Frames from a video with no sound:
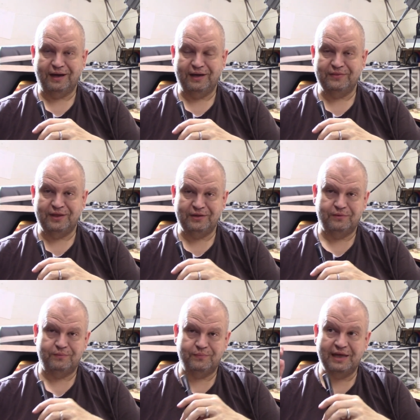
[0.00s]
And then
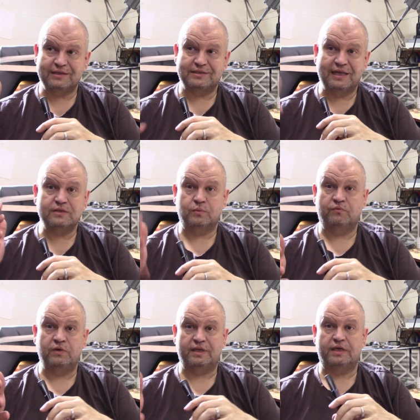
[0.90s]
you that that's
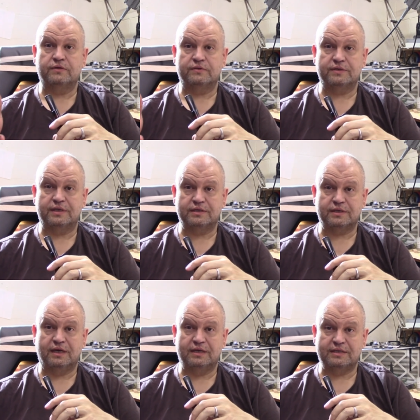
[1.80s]
when really interesting
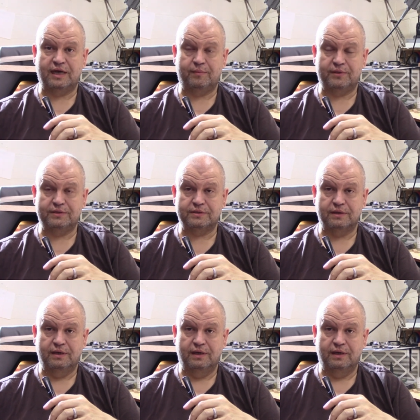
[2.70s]
science happens.